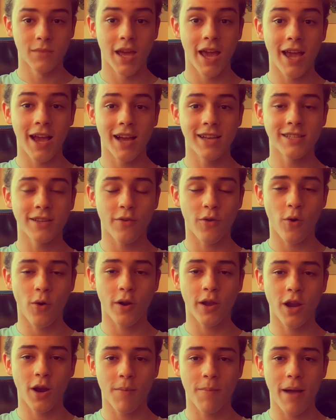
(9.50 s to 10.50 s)
Hey guys, Evan Rourke
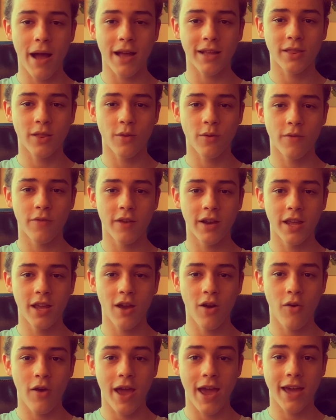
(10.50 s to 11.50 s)
here, back with another
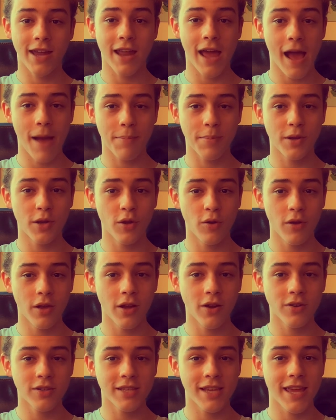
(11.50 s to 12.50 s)
video, and Happy New
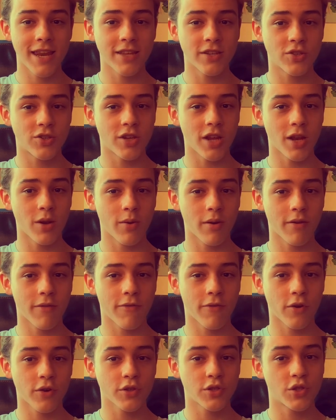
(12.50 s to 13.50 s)
Year's. It is January
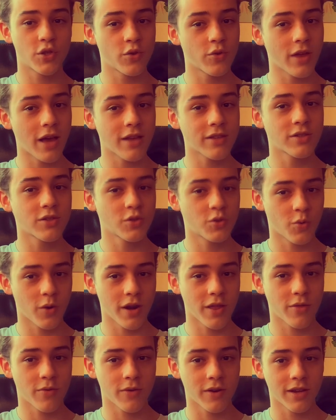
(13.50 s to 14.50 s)
1st,
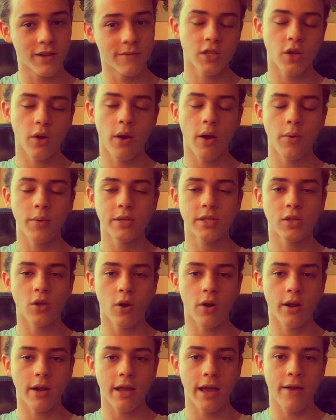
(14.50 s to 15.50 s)
2023. So I always
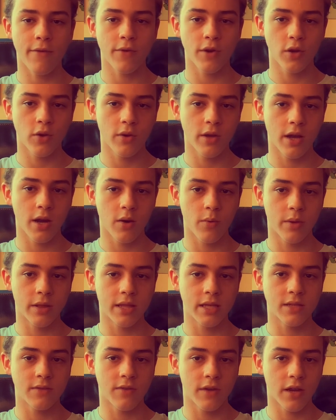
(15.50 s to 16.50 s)
start every new year with
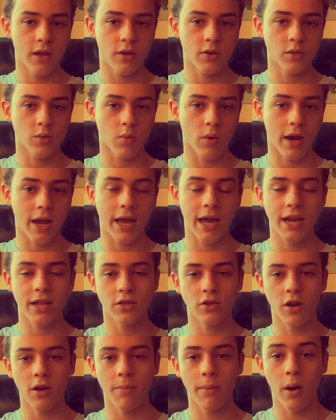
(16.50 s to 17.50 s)
these videos where I kind of
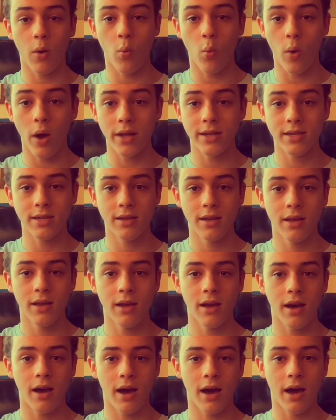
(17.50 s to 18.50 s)
talk about what
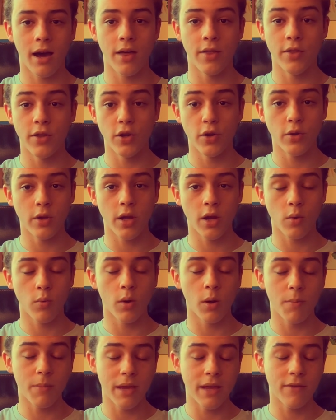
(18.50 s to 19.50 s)
the new year
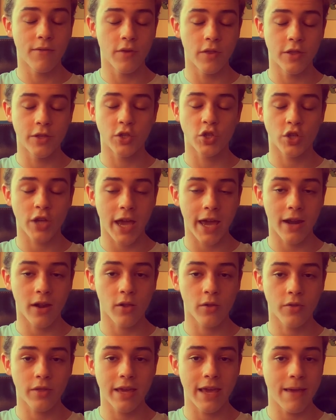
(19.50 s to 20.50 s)
will mean for this
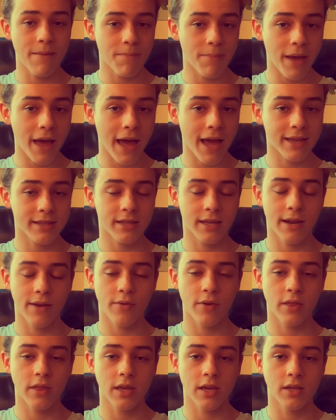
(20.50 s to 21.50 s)
channel, the impact and
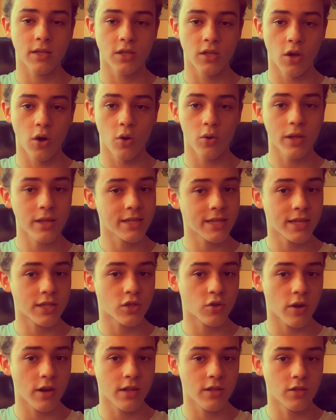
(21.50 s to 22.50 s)
everything. So let's get
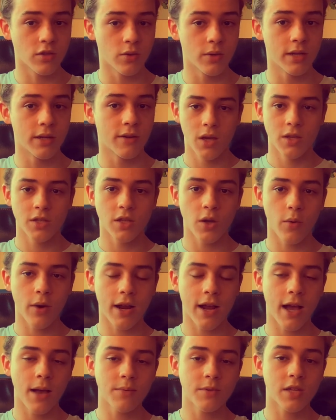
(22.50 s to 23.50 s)
straight into it. So when it
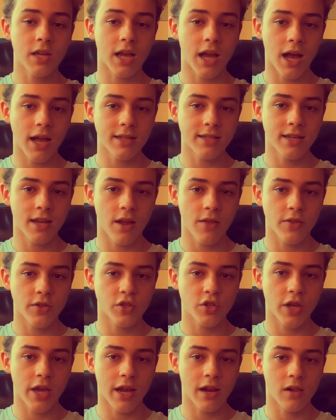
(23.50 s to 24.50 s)
comes to content on this
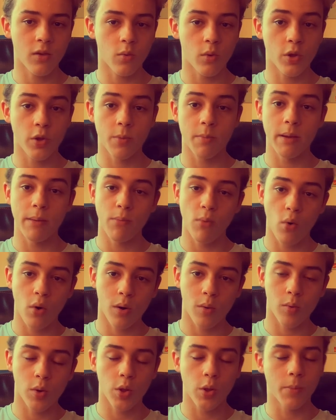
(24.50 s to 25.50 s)
channel, will there be more?
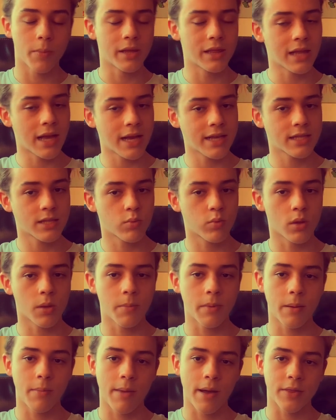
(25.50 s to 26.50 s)
Will there be less? Will it
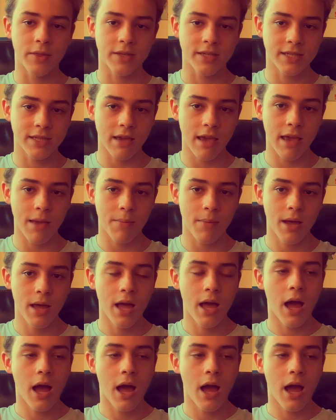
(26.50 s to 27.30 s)
be about the same?